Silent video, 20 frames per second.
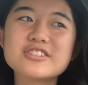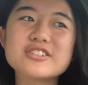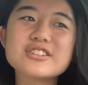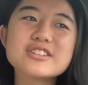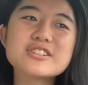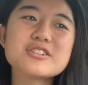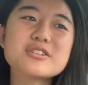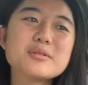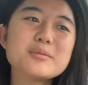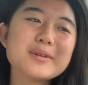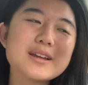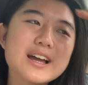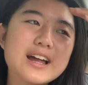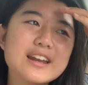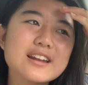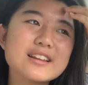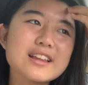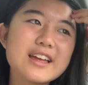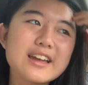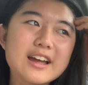So this is gonna be
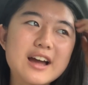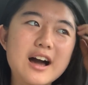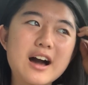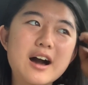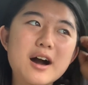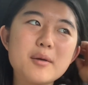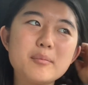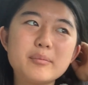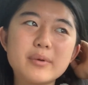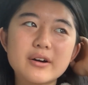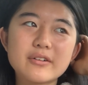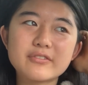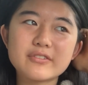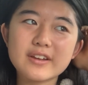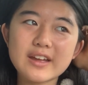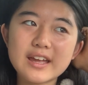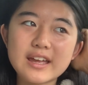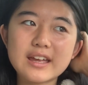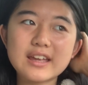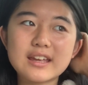kind of like a
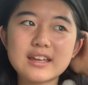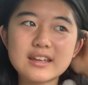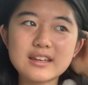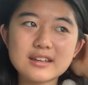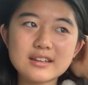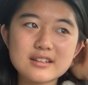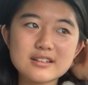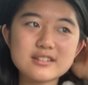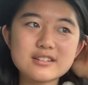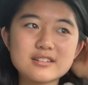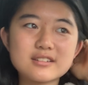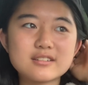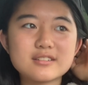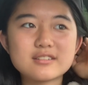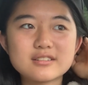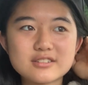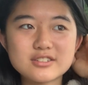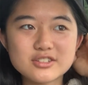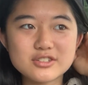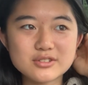buffet,
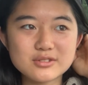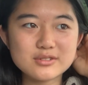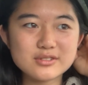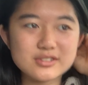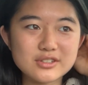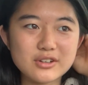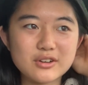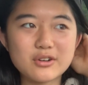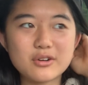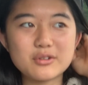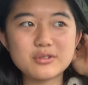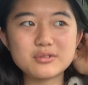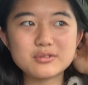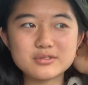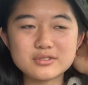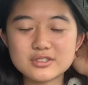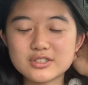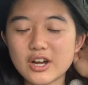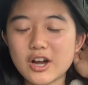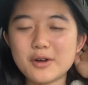choose your
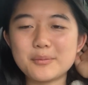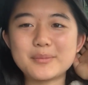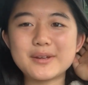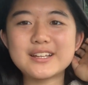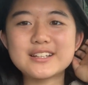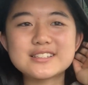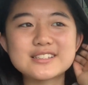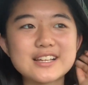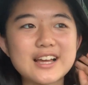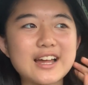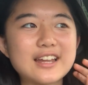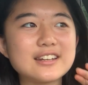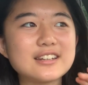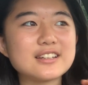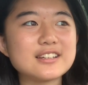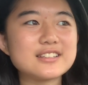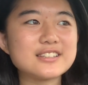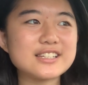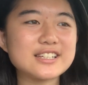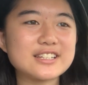own toppings kind
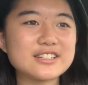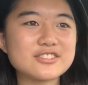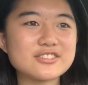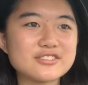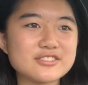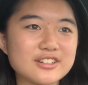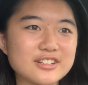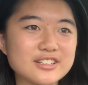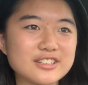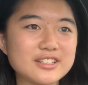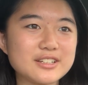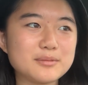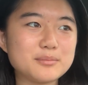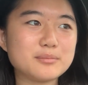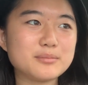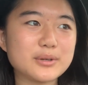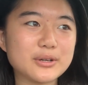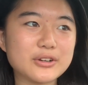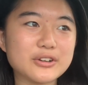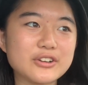of deconstructed
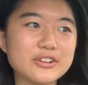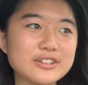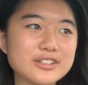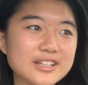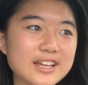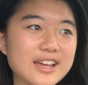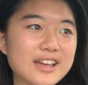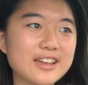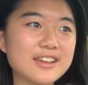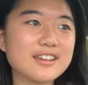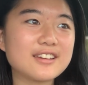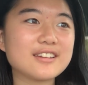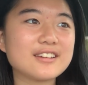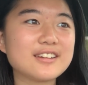burger day